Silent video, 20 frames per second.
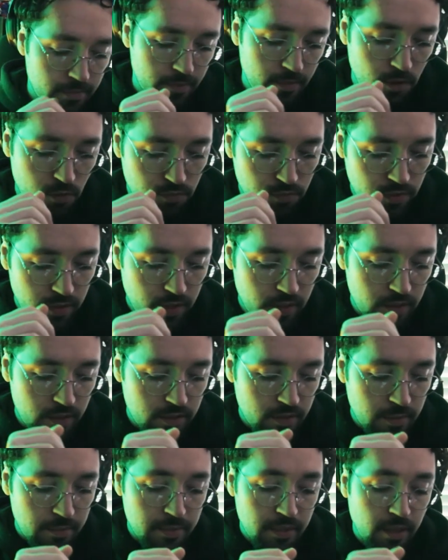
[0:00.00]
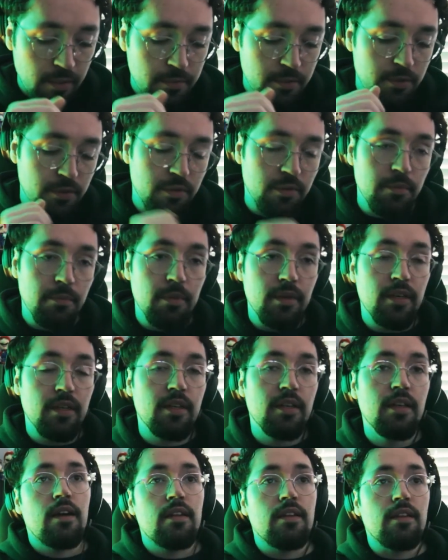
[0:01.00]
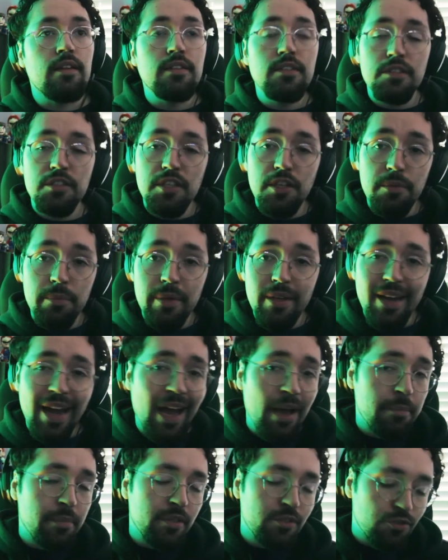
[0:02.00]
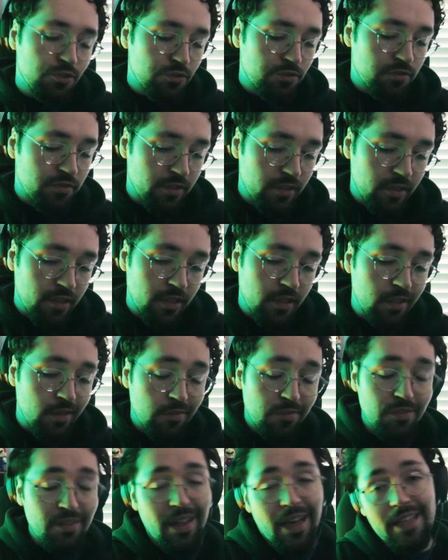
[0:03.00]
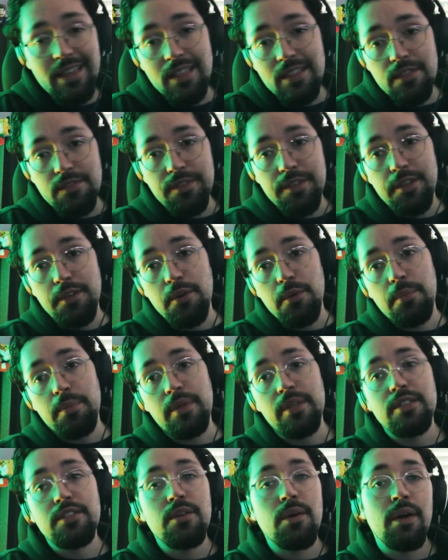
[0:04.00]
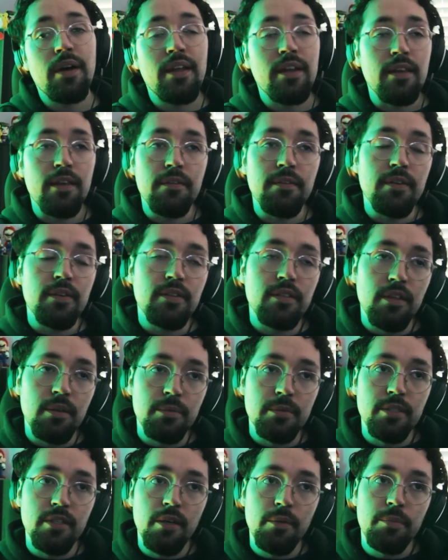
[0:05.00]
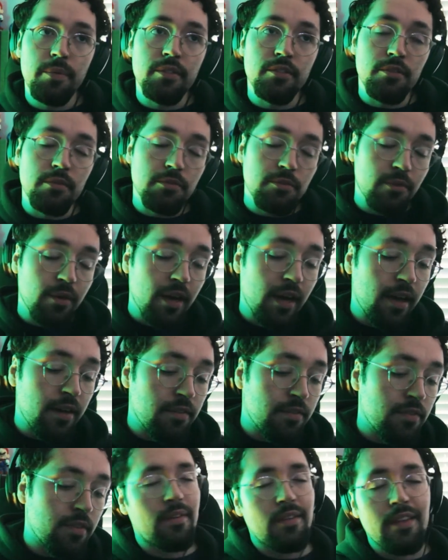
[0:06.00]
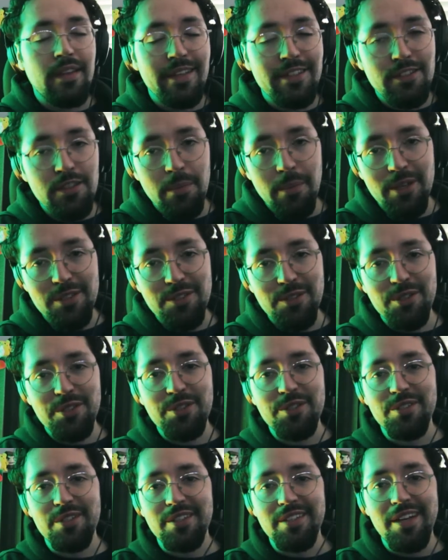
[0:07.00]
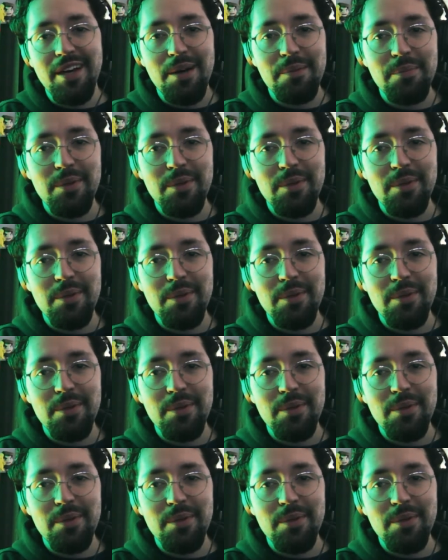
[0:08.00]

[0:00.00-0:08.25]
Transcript: hopefully sometime soon. But ladies and gentlemen, I've been True Fernie. If you like this video, please go ahead and give it a thumbs up and subscribe. Links to my socials are down